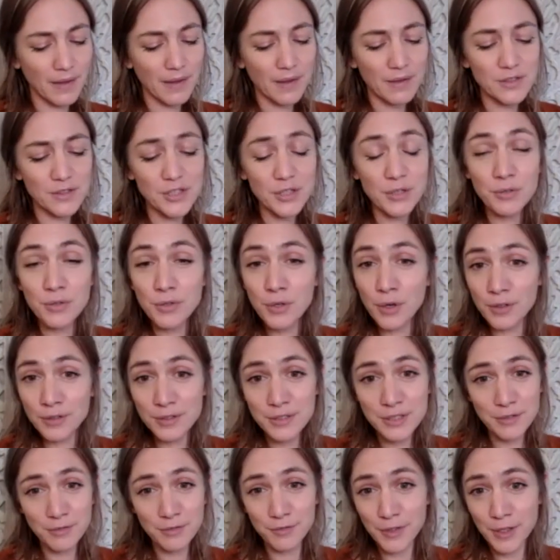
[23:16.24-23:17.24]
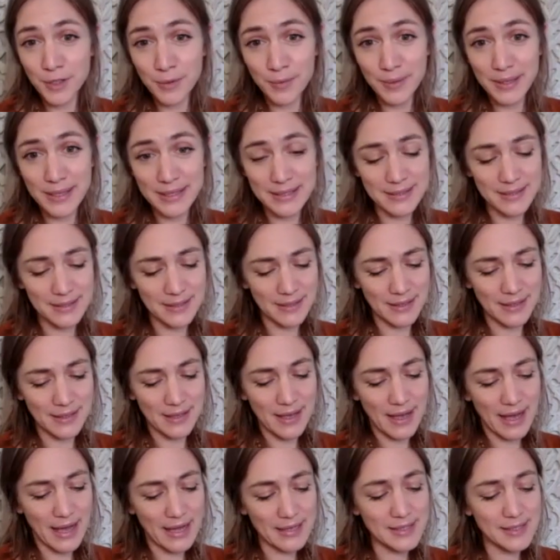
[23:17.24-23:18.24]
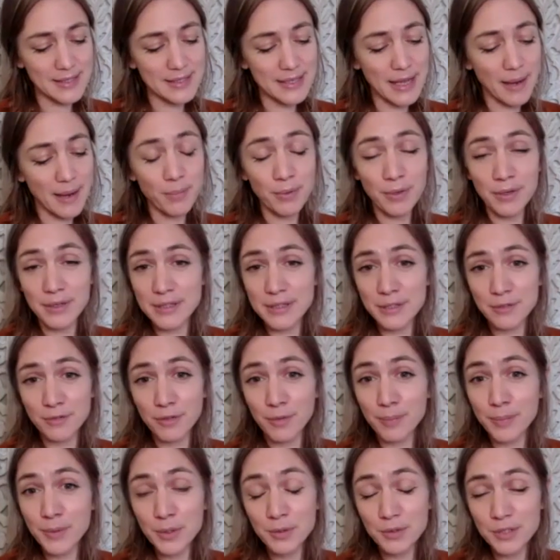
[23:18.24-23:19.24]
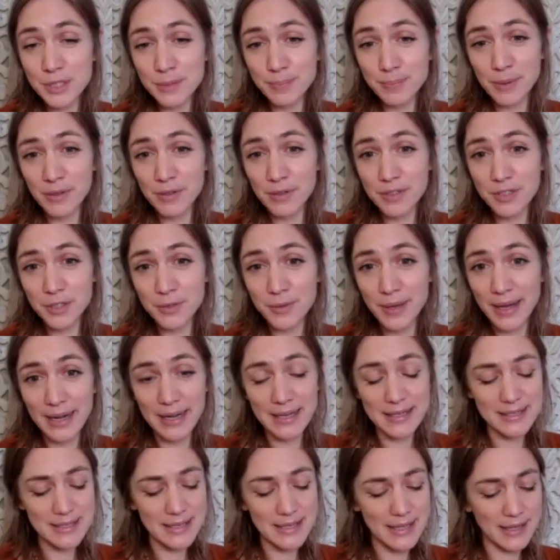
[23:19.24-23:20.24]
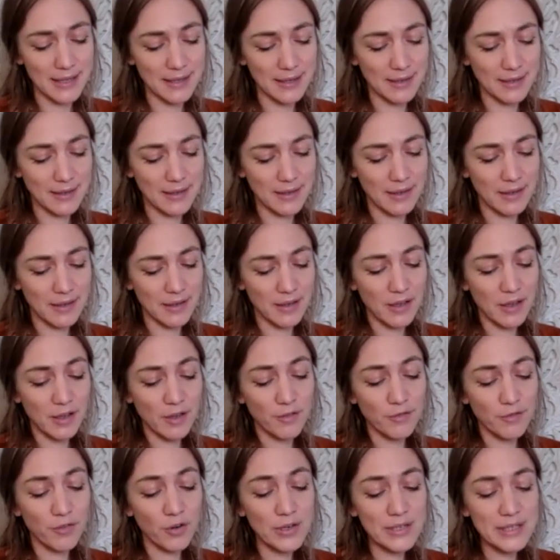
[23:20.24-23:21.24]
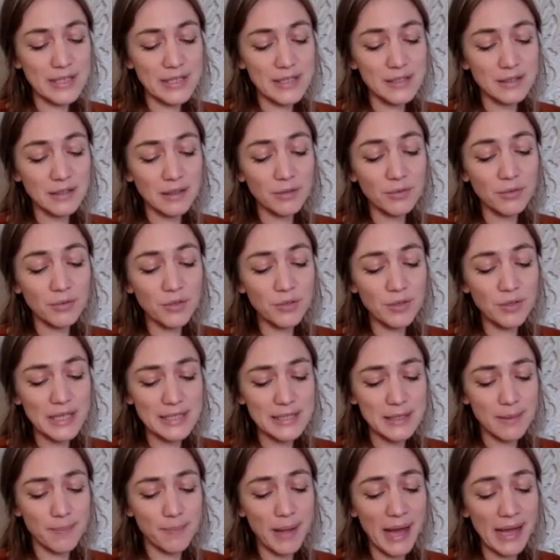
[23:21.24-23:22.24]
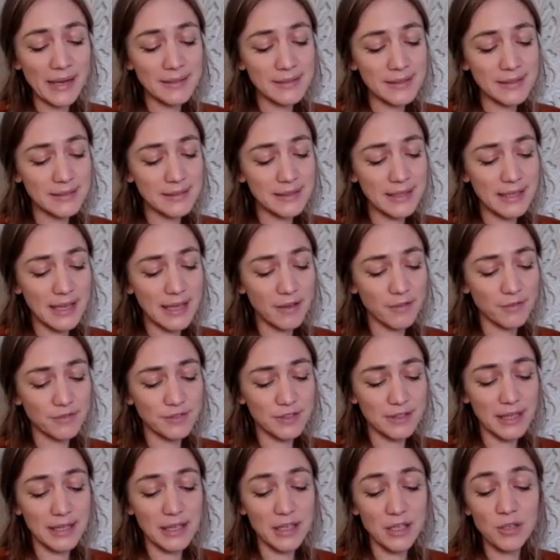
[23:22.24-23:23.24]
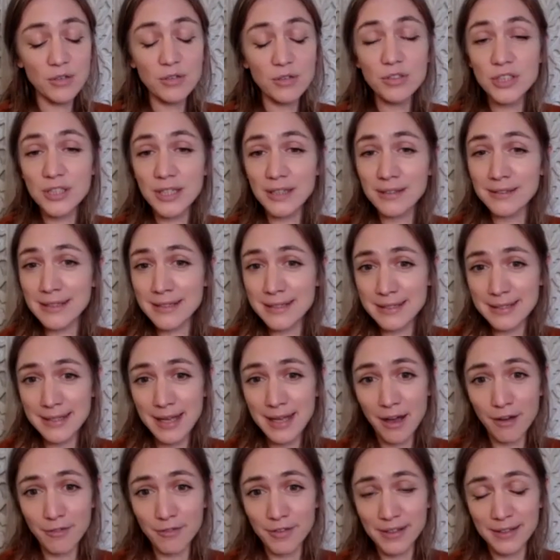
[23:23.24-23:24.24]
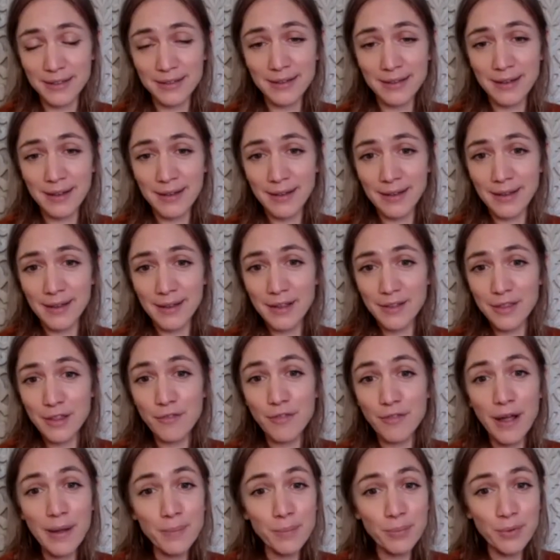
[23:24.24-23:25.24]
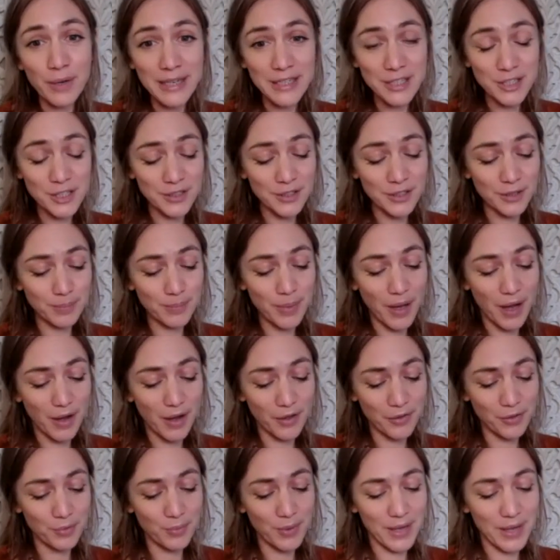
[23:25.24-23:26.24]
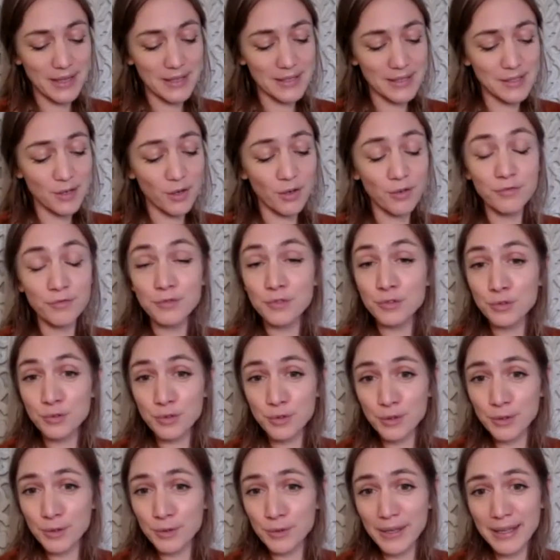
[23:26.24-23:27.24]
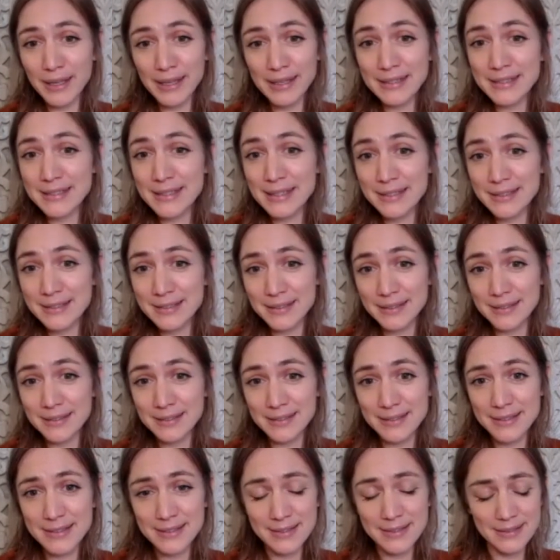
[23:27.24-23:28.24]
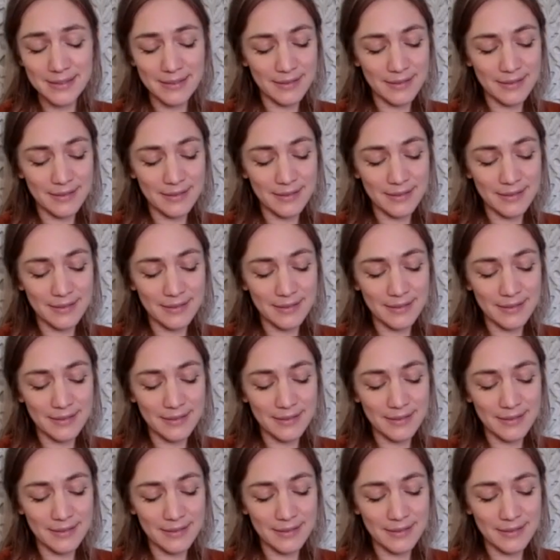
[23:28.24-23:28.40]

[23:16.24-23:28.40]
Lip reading: Do not view it as separate from your spirituality, for it is through this abandoned gift that you shall discover the vibrational pathways of true existence.